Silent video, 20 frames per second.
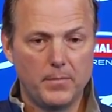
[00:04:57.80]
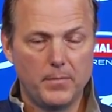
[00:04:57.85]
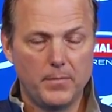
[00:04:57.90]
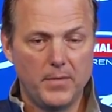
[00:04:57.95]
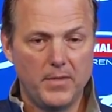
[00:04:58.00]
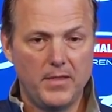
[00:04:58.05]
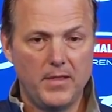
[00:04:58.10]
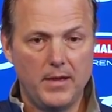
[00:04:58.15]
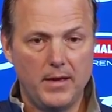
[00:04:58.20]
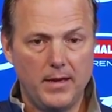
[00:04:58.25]

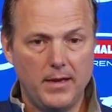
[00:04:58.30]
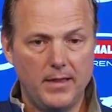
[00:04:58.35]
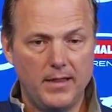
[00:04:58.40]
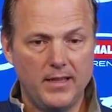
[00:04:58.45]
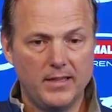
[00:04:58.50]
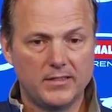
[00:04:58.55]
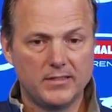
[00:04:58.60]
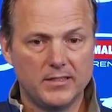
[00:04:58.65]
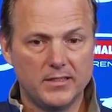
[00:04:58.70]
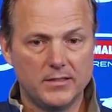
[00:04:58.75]

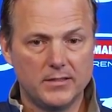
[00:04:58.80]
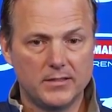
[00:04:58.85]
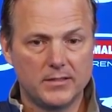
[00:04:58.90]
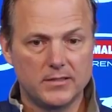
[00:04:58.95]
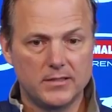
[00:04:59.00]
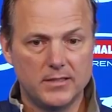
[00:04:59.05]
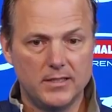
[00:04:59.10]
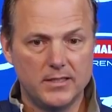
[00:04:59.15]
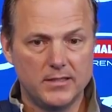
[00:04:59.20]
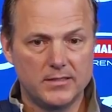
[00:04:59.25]
this
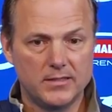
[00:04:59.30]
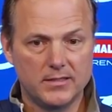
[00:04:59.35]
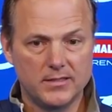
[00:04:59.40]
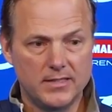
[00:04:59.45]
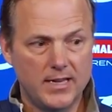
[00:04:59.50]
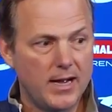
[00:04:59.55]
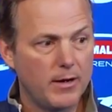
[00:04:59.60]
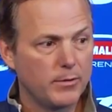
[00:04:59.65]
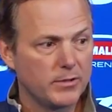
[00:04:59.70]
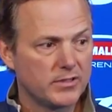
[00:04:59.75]
is
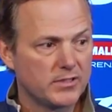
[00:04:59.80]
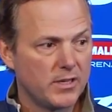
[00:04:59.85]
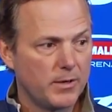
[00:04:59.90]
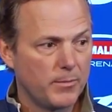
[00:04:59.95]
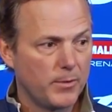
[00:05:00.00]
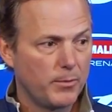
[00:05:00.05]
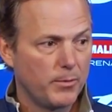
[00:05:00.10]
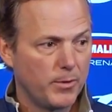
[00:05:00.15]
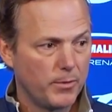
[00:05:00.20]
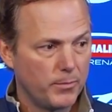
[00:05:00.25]
now a
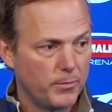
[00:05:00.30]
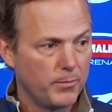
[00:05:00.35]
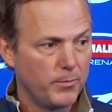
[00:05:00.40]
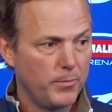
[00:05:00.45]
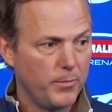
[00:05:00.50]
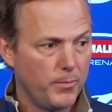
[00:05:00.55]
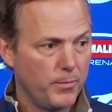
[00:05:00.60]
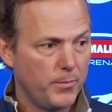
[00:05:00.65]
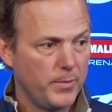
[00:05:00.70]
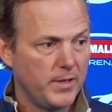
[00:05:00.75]
summer where
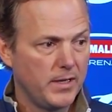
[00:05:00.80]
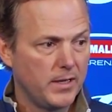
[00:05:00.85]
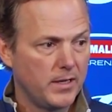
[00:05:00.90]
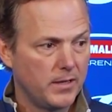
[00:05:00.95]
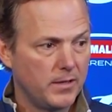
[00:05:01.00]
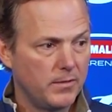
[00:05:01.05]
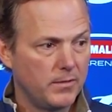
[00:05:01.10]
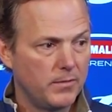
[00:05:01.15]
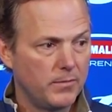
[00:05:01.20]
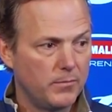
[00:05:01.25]
we
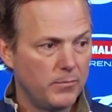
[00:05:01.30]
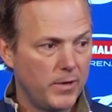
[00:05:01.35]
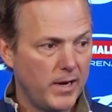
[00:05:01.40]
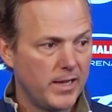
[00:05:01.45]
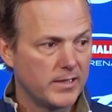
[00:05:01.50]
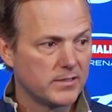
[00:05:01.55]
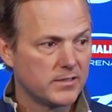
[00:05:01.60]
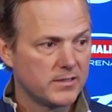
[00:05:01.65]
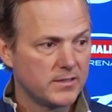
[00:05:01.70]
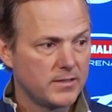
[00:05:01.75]
can
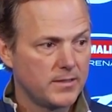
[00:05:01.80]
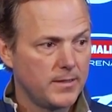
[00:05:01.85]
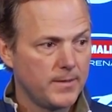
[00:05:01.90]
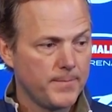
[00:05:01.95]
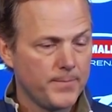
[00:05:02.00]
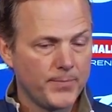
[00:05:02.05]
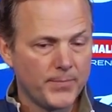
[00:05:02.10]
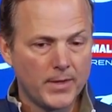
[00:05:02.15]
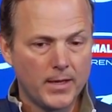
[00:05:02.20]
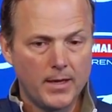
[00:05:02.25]
rest.
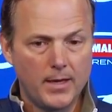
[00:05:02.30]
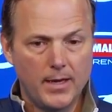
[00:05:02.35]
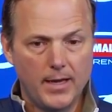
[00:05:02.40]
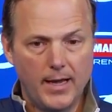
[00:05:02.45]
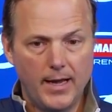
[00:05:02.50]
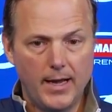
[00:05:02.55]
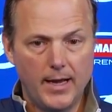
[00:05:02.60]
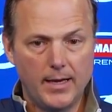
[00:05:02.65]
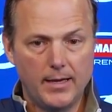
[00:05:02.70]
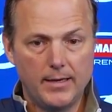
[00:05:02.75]

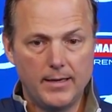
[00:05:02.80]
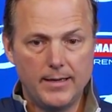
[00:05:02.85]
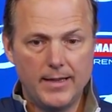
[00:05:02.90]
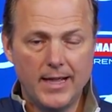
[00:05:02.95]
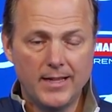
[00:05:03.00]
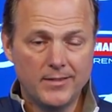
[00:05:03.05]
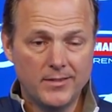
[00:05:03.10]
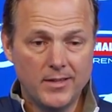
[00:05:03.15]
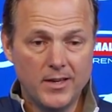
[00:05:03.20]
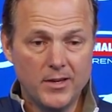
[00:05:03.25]
And
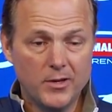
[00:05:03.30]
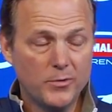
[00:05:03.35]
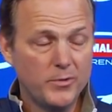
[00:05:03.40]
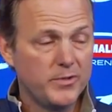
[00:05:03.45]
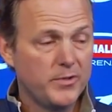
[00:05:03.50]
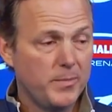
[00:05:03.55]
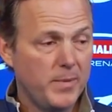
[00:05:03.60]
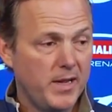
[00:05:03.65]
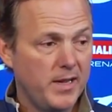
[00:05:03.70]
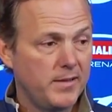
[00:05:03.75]
that's not
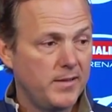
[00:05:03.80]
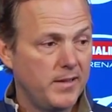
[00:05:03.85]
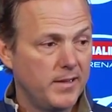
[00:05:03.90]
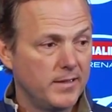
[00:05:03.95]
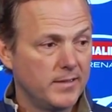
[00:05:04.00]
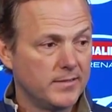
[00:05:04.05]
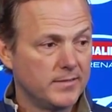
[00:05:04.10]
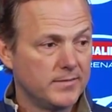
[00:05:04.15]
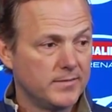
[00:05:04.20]
always a bad thing.